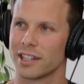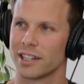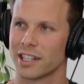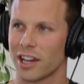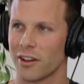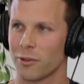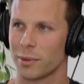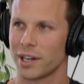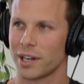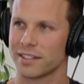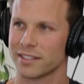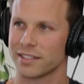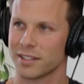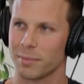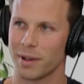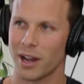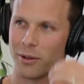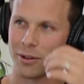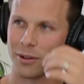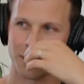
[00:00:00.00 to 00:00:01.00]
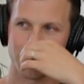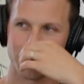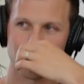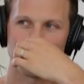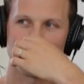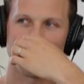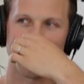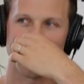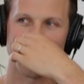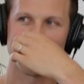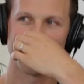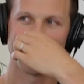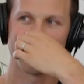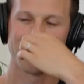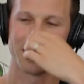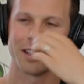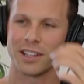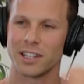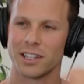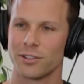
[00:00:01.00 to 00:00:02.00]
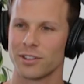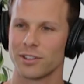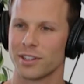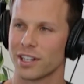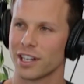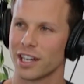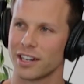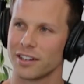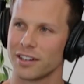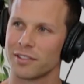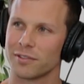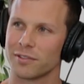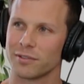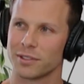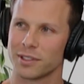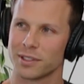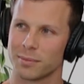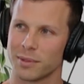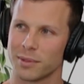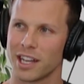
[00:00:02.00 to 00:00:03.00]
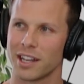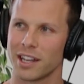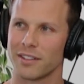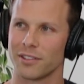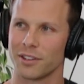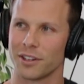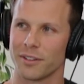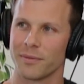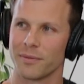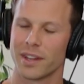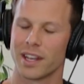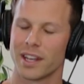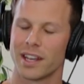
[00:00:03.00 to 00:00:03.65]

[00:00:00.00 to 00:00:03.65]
And the government has the power to do that, then you can kind of influence behavior.